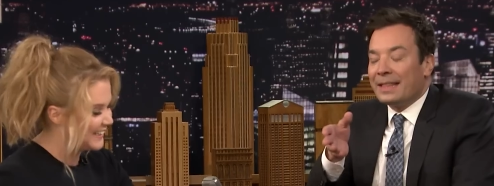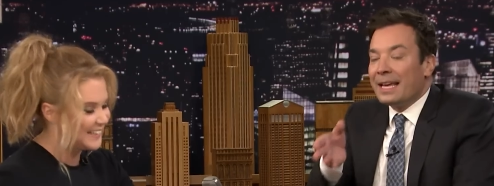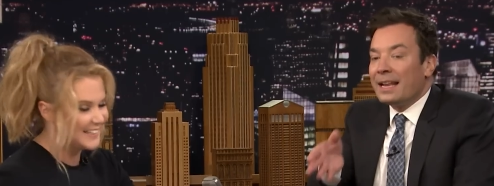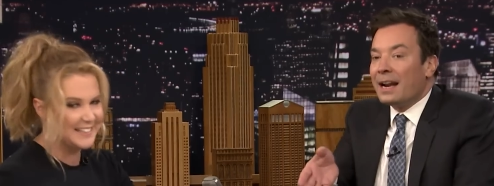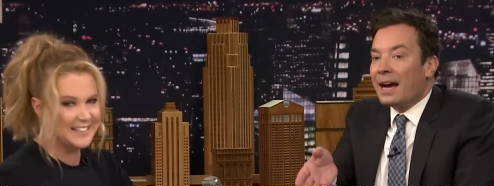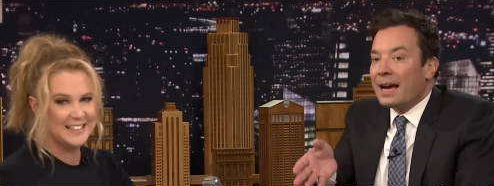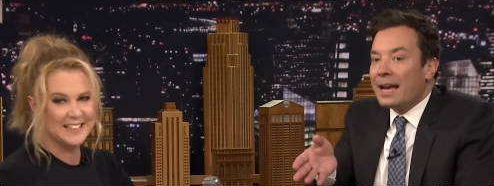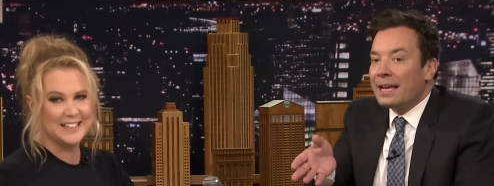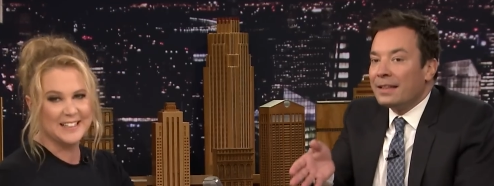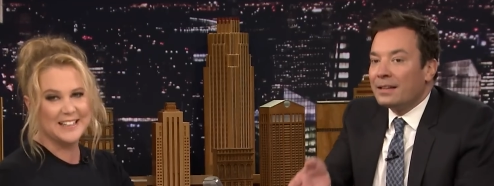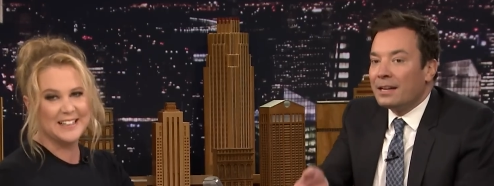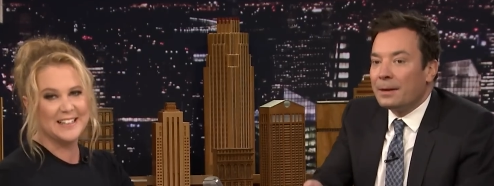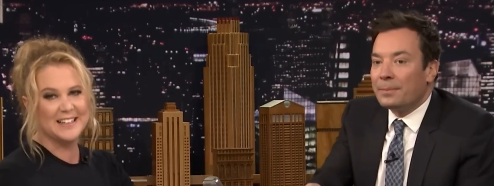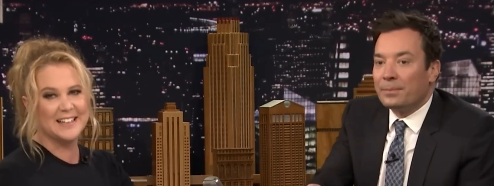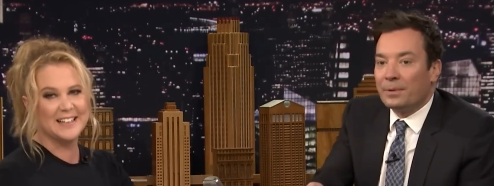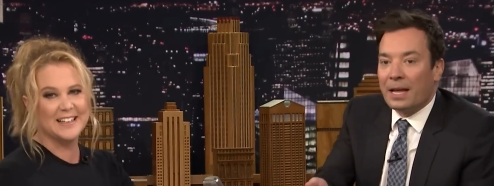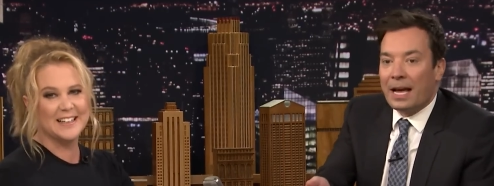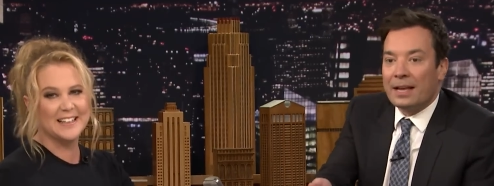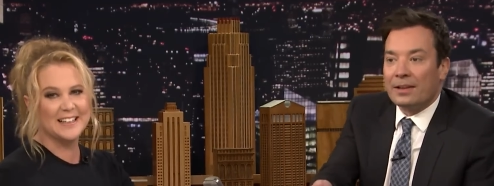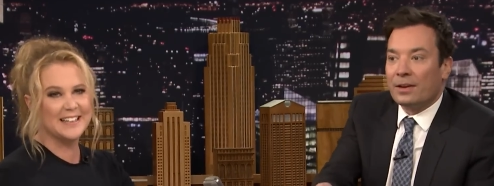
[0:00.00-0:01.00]
Speaker 1: then I ended up.
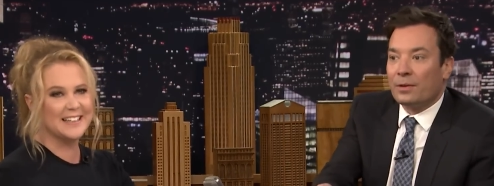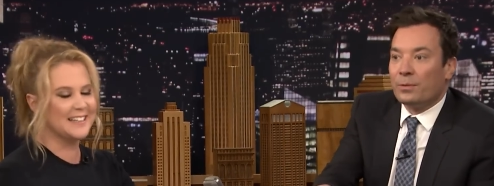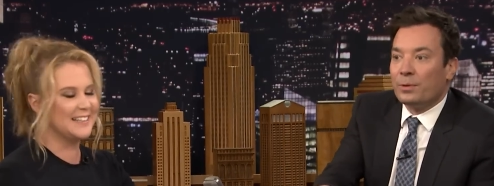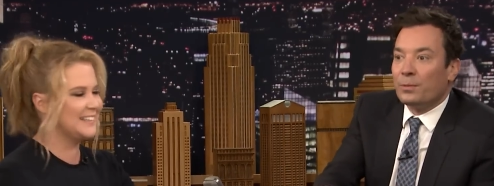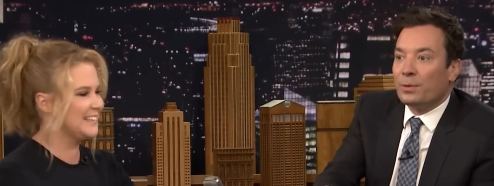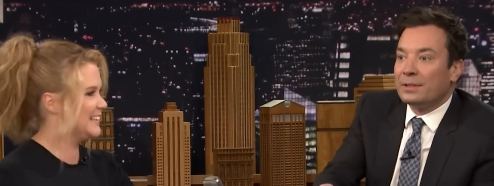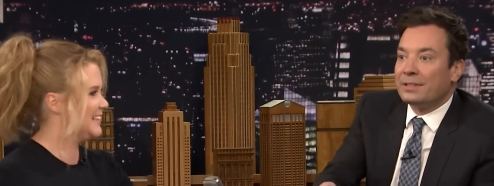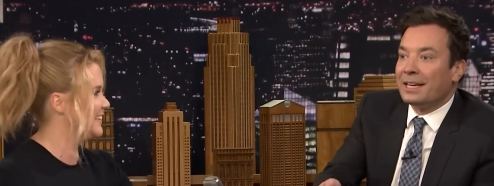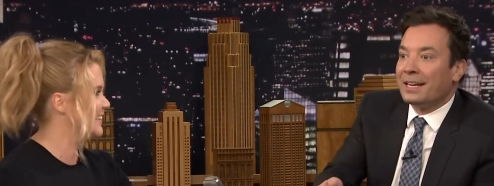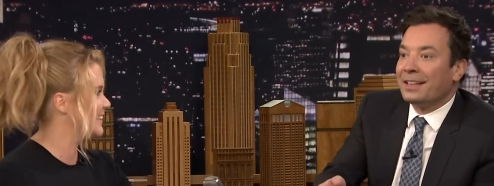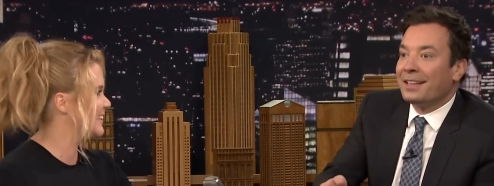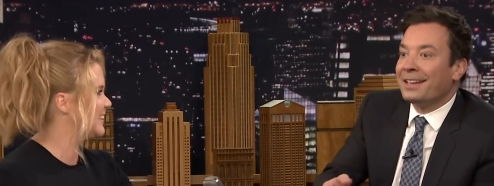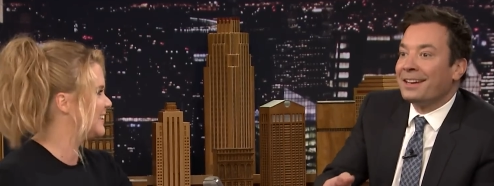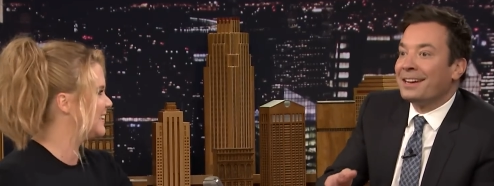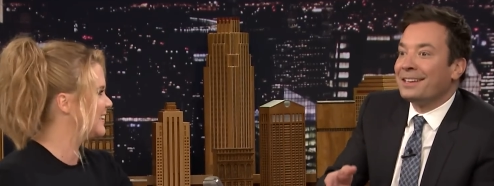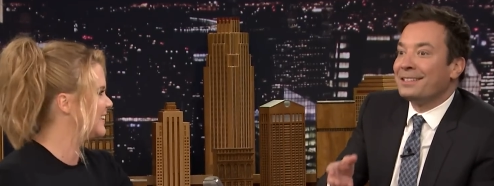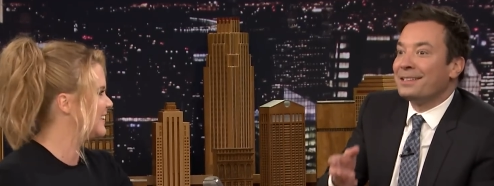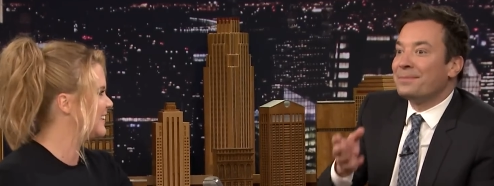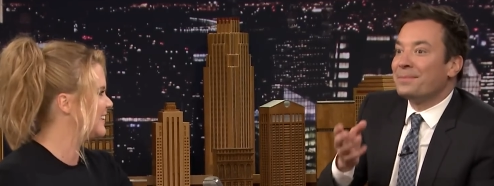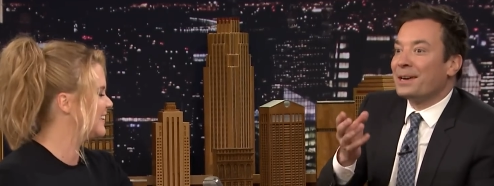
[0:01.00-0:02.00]
We went to LA, and
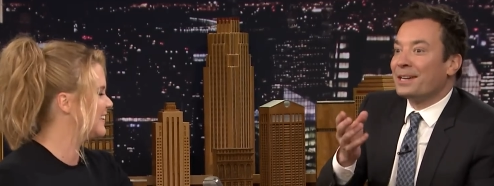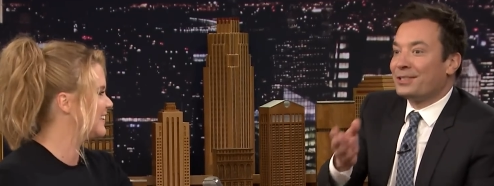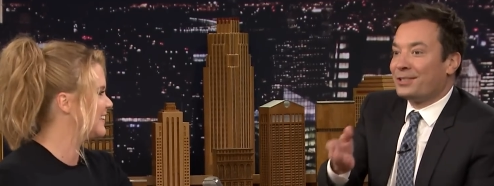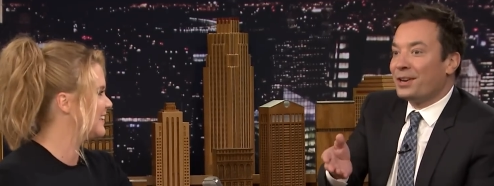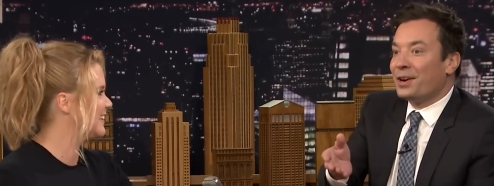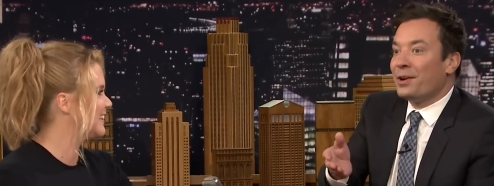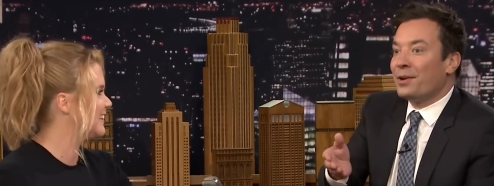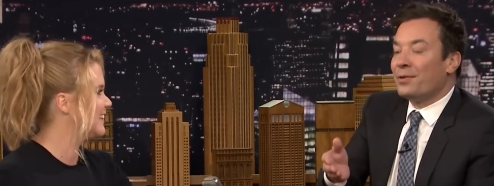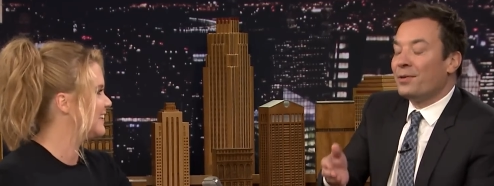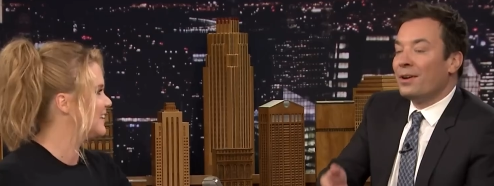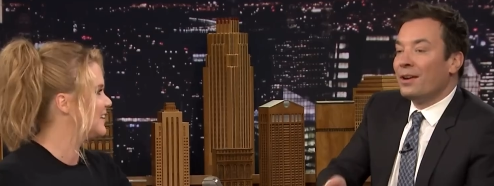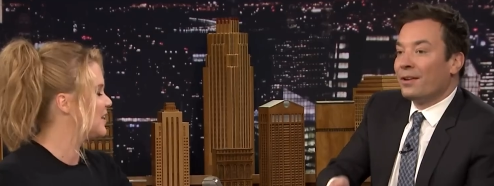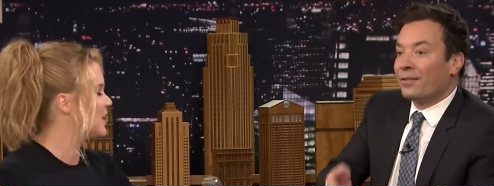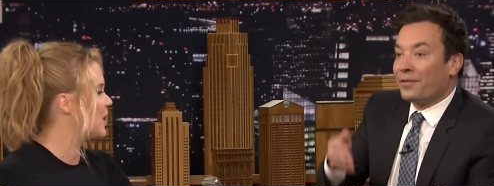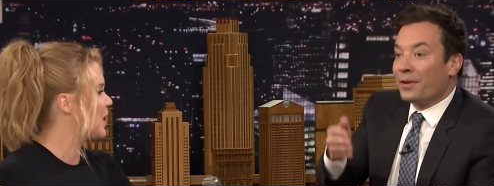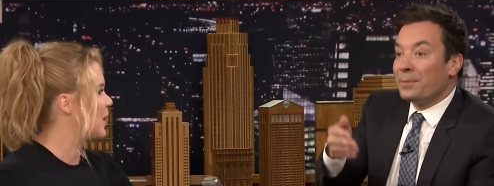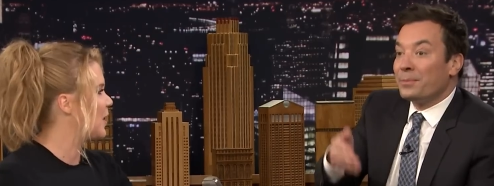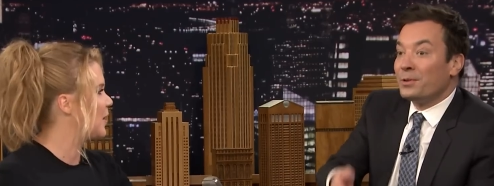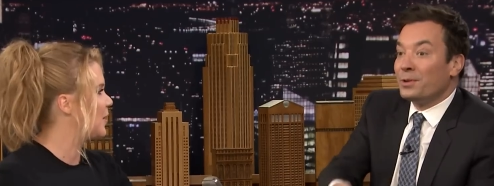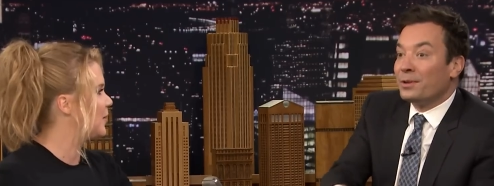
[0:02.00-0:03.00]
I did my show
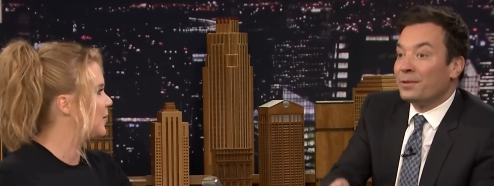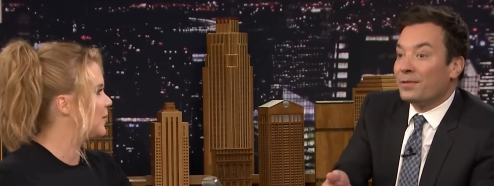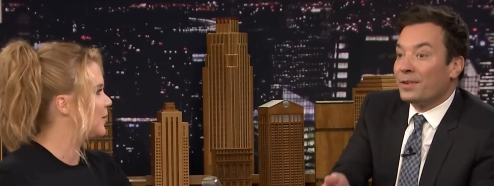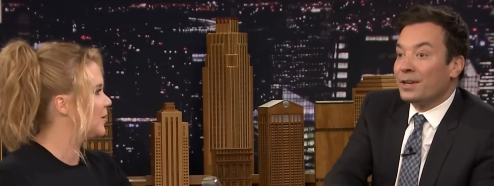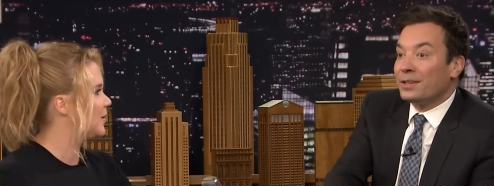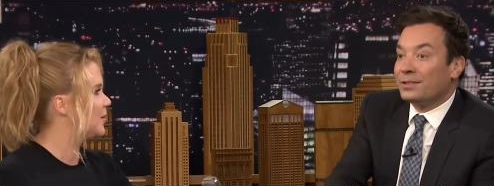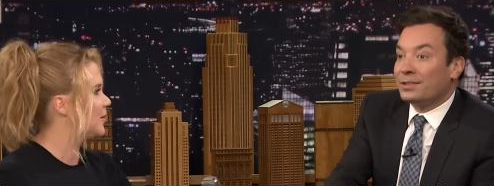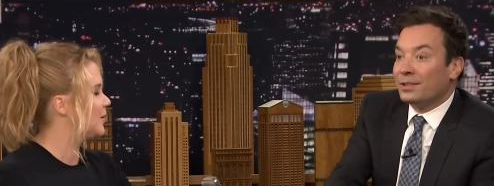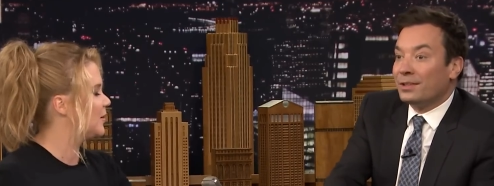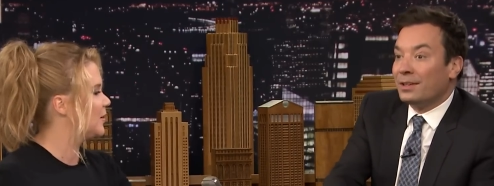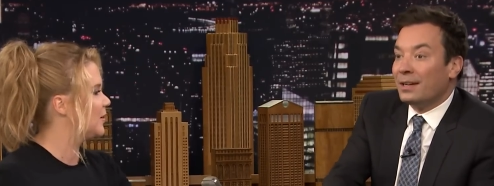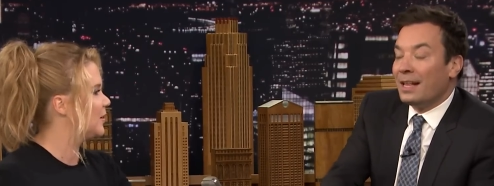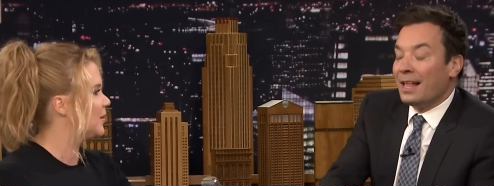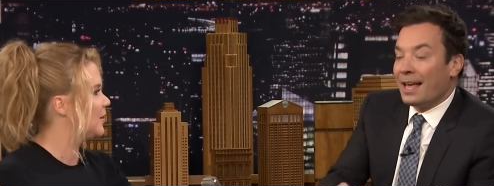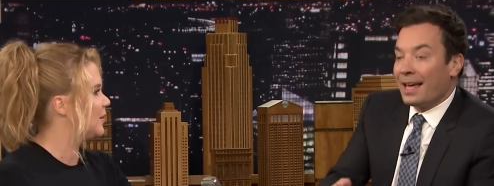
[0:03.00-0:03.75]
from Universal,